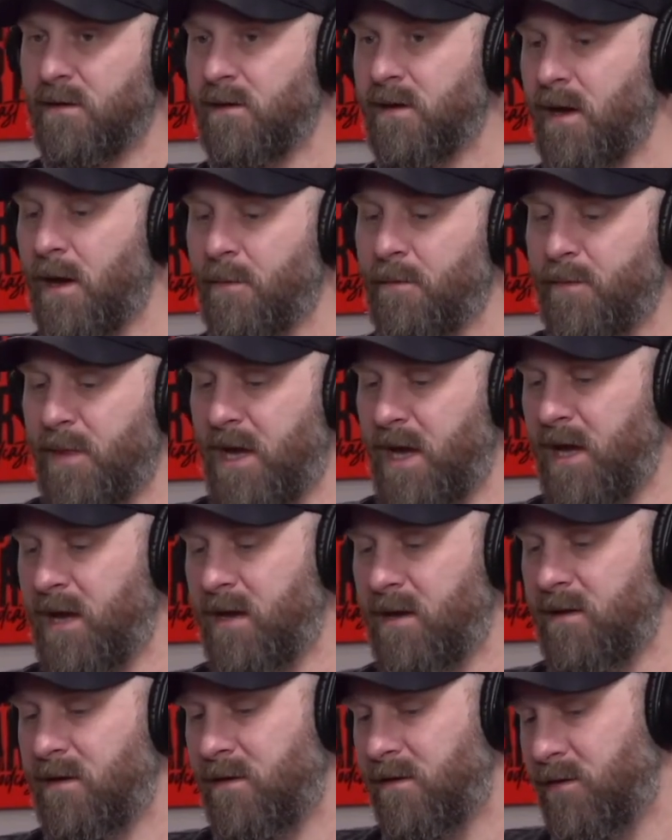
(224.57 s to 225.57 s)
a
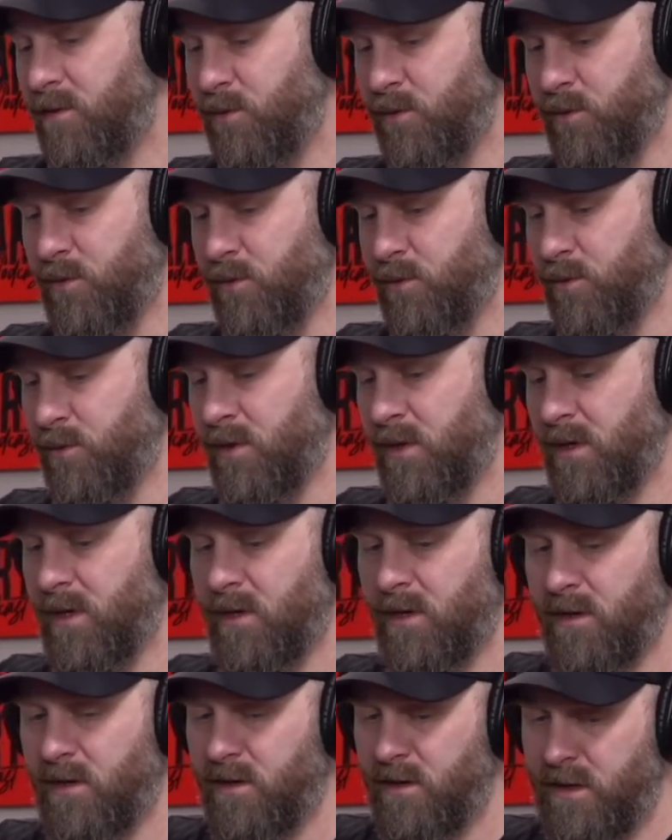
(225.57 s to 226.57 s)
man who
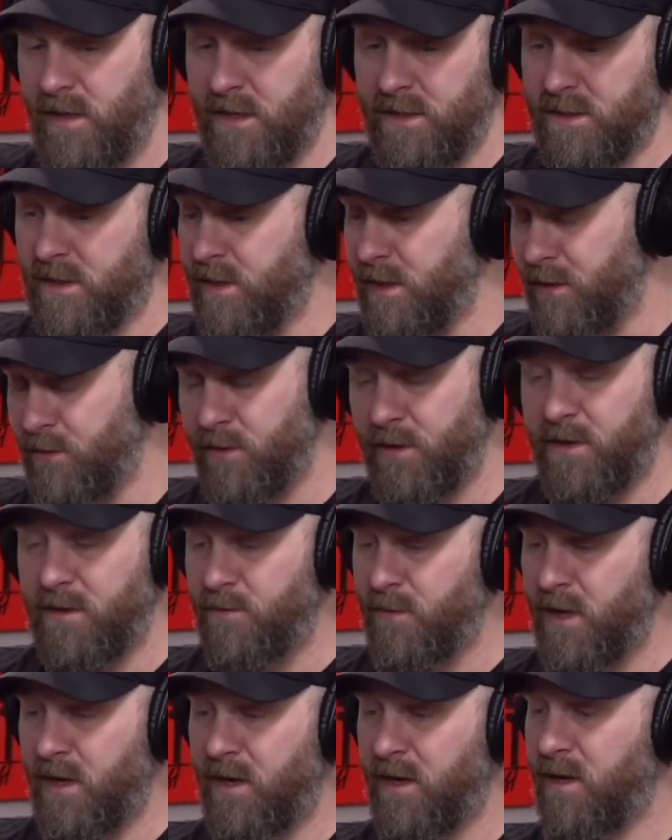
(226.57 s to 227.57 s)
is clearly a
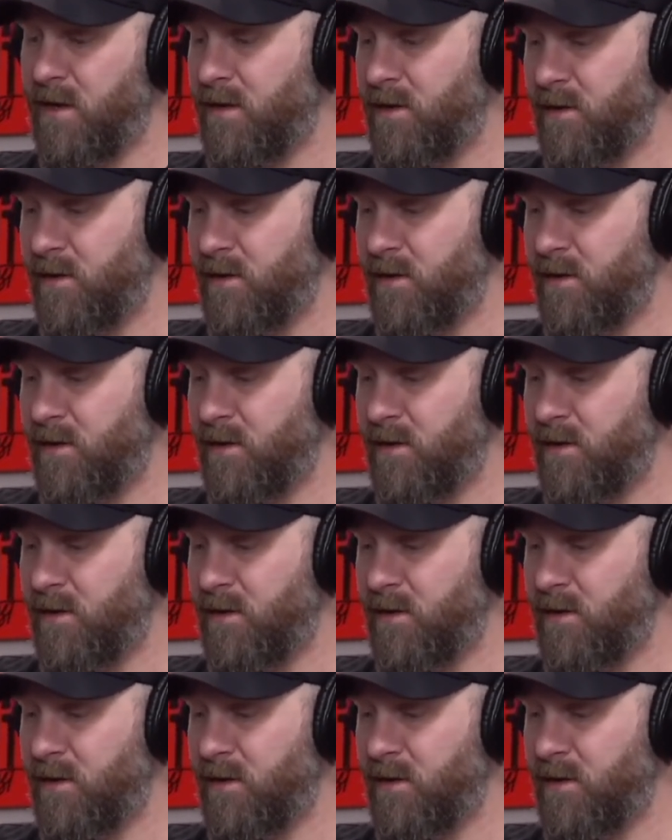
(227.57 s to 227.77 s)
man